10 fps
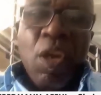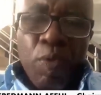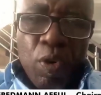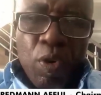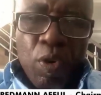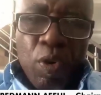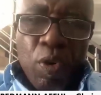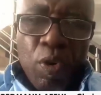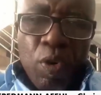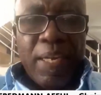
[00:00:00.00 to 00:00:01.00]
We know
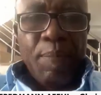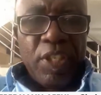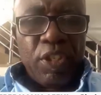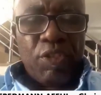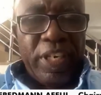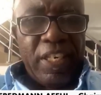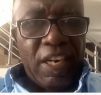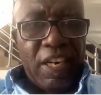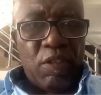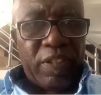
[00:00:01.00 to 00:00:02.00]
that where the military
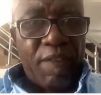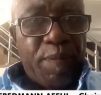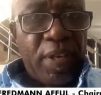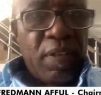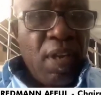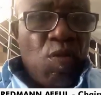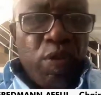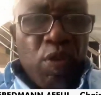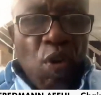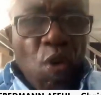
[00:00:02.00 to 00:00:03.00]
training grounds have been.
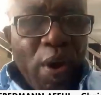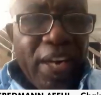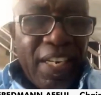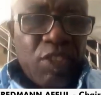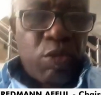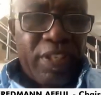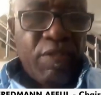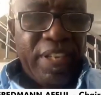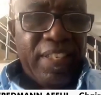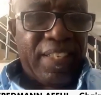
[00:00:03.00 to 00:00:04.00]
We know where their shooting
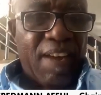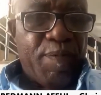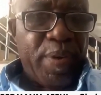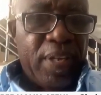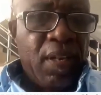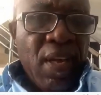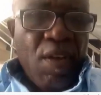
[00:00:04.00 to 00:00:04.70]
ranges have been.